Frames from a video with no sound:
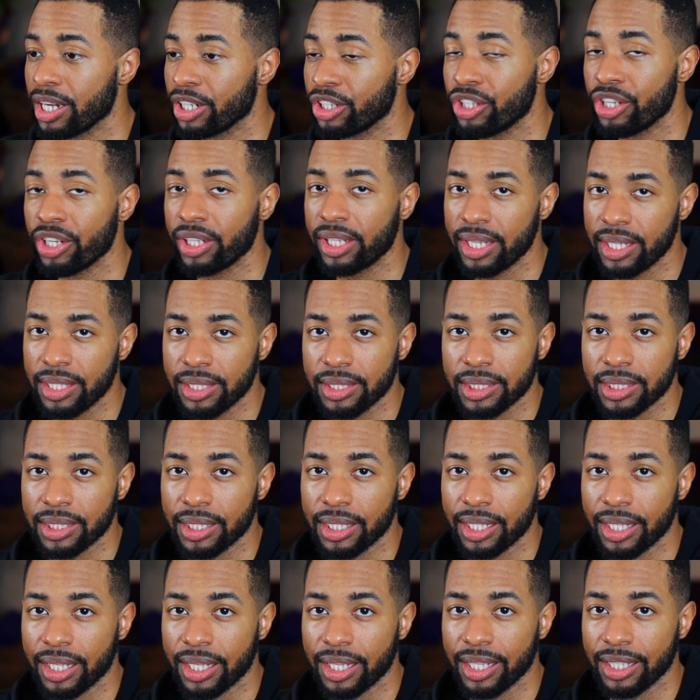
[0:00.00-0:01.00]
cookies
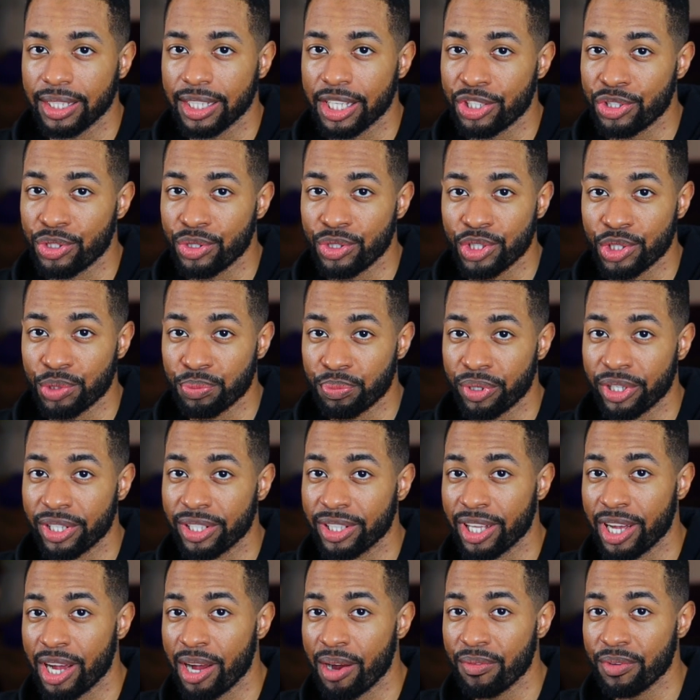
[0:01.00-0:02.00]
that you just put
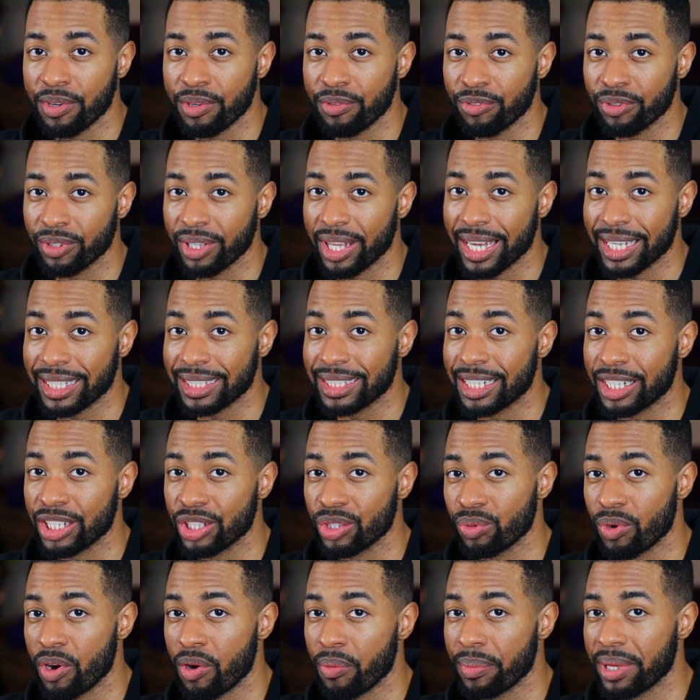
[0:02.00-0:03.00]
in the oven for like 10 to
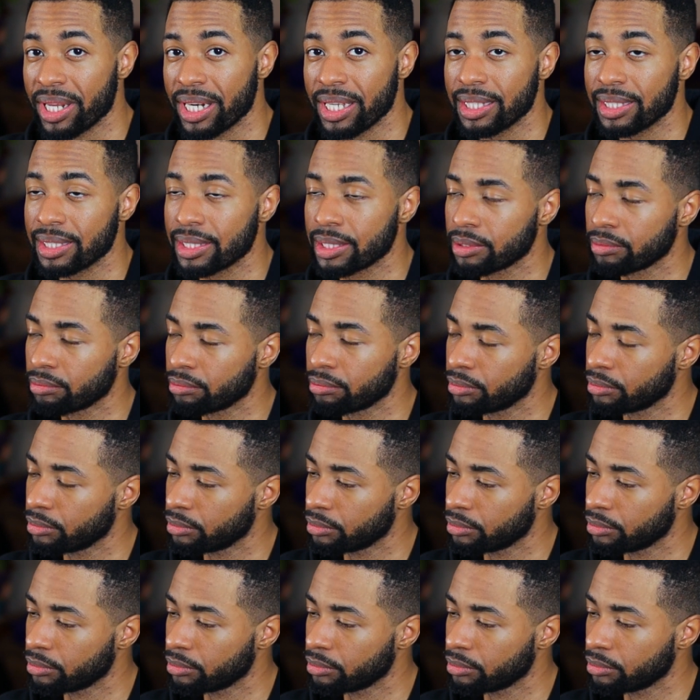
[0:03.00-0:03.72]
12 minutes.